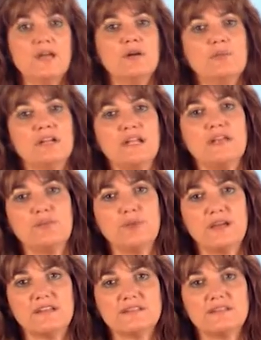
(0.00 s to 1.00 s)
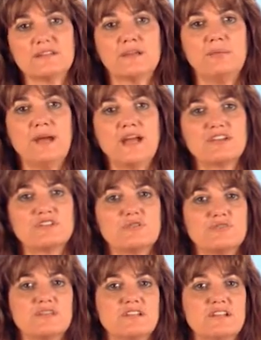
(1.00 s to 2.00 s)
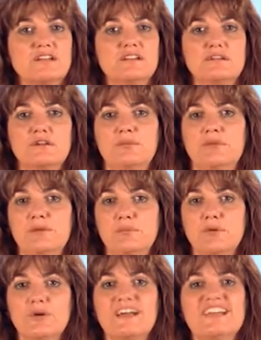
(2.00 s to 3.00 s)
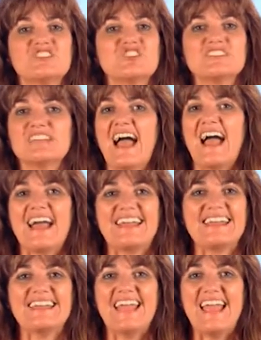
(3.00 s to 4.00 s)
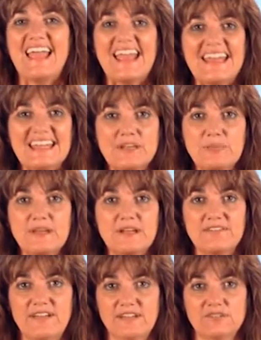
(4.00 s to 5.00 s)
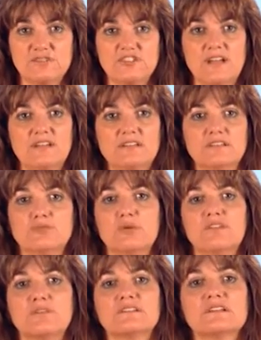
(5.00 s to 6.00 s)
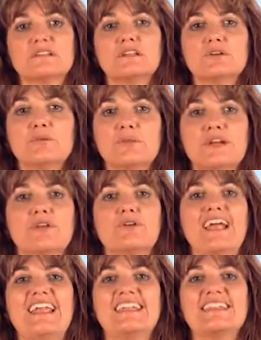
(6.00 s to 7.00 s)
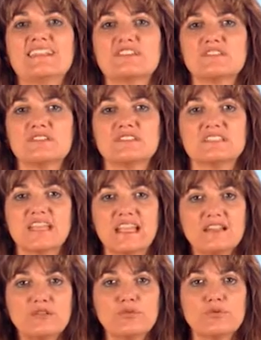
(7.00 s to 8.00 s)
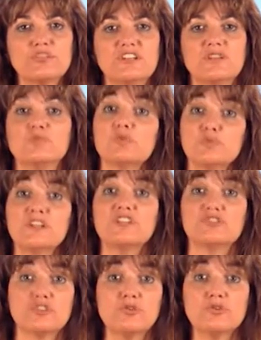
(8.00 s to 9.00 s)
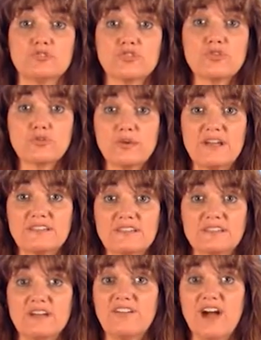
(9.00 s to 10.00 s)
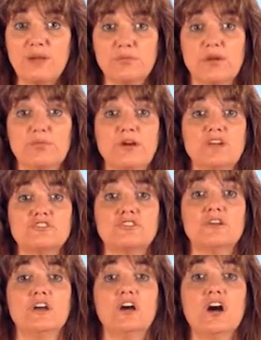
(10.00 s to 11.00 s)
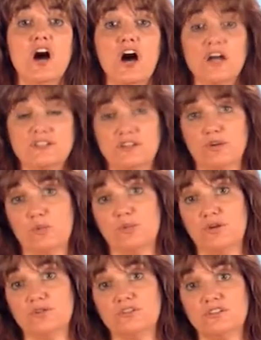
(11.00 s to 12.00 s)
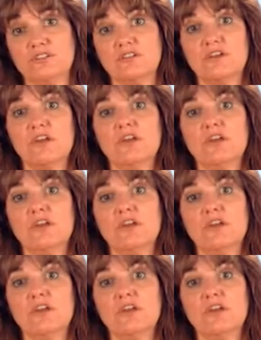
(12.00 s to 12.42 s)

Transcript: But anyways, let's get back to, for sedentary people, just adding any bit of exercises, whether it's a little bit or anything, to the daily routine will reduce the risks of high blood pressure, osteoporosis,